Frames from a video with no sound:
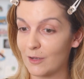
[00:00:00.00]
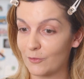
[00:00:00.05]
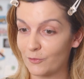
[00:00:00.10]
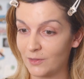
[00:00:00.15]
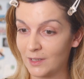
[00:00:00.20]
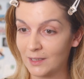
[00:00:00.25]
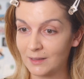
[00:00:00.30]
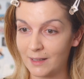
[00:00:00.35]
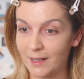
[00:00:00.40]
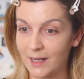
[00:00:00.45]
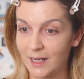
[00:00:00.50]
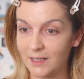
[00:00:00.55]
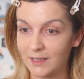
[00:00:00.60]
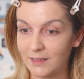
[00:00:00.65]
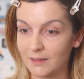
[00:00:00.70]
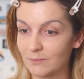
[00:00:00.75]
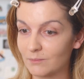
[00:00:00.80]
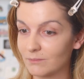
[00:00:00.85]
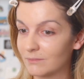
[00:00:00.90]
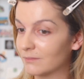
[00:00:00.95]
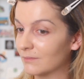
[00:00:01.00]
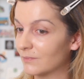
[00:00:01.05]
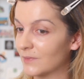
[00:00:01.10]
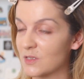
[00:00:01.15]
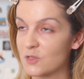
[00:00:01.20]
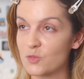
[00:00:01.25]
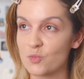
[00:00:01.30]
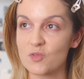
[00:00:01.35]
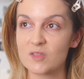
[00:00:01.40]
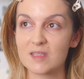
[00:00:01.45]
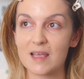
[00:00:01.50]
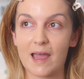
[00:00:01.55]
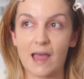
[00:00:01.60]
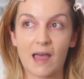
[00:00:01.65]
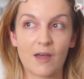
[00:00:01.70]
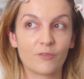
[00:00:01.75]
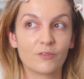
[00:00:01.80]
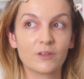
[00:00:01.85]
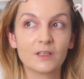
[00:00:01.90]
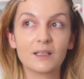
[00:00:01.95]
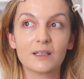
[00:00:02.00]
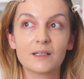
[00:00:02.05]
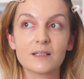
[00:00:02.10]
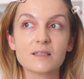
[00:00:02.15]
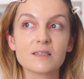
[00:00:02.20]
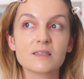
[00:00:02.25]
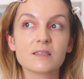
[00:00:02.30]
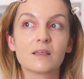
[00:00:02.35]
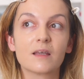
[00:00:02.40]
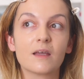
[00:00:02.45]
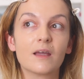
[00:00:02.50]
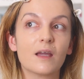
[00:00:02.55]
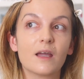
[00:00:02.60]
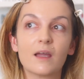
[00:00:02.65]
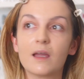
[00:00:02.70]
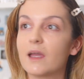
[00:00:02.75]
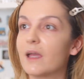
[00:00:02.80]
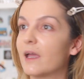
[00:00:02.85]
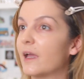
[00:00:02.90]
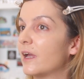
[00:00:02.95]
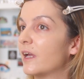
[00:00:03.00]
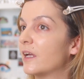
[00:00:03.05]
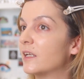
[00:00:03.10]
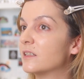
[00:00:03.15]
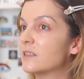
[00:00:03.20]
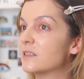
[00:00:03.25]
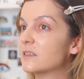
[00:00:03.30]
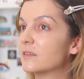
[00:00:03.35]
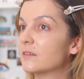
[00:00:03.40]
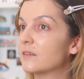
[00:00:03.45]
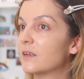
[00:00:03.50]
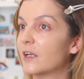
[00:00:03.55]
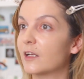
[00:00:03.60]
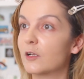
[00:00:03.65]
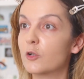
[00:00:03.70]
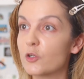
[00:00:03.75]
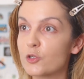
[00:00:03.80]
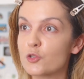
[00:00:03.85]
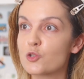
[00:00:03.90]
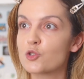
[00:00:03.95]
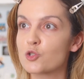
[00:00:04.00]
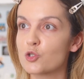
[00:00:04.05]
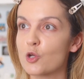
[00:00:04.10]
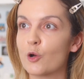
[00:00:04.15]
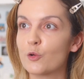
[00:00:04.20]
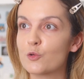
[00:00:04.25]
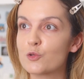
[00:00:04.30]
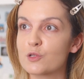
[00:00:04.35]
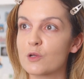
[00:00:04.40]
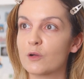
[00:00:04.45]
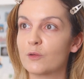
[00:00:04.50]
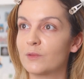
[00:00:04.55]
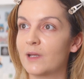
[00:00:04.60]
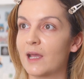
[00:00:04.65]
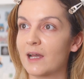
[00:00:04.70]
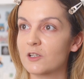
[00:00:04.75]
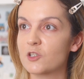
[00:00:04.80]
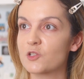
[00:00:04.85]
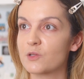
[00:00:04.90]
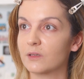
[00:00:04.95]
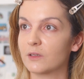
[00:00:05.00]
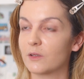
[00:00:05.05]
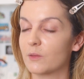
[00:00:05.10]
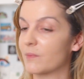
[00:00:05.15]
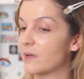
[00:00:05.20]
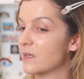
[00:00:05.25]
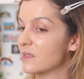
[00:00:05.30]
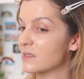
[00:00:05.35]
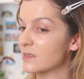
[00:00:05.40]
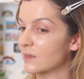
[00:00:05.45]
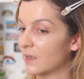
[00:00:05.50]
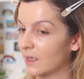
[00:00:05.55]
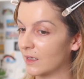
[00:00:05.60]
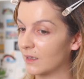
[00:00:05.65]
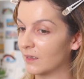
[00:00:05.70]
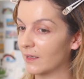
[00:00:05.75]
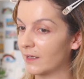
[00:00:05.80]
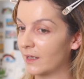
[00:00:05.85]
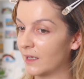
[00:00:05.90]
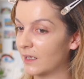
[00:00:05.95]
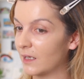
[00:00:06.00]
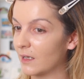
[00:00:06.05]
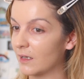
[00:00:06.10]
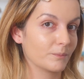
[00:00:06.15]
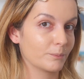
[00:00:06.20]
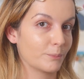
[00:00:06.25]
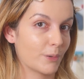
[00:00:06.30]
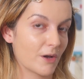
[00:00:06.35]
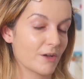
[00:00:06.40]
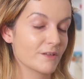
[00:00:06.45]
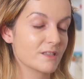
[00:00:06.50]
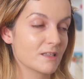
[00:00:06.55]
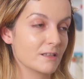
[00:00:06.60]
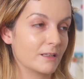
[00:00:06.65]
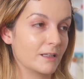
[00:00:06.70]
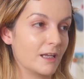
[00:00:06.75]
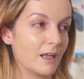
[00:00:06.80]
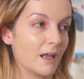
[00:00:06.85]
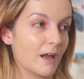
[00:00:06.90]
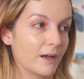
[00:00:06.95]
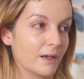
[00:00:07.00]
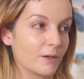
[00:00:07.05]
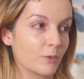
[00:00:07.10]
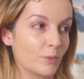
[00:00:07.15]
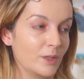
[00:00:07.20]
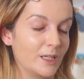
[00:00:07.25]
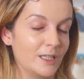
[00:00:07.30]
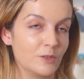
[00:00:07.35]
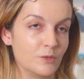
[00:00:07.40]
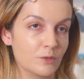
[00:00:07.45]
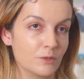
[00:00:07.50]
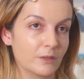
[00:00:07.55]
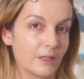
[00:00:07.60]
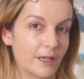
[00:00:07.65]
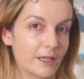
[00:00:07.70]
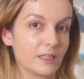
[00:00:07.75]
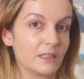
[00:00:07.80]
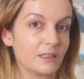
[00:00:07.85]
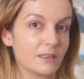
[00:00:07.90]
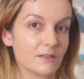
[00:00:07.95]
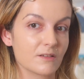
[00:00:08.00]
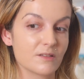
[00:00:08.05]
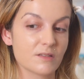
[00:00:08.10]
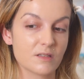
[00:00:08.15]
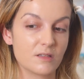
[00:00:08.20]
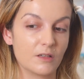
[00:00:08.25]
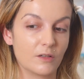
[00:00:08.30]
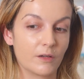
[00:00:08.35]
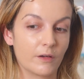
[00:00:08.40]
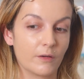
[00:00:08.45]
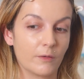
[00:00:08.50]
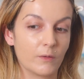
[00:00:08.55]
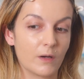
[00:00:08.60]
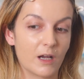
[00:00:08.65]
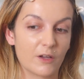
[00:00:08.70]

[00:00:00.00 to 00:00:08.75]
I feel like this was effortless and it looks so, so natural on my skin. Like, personally, I really do like this, you know.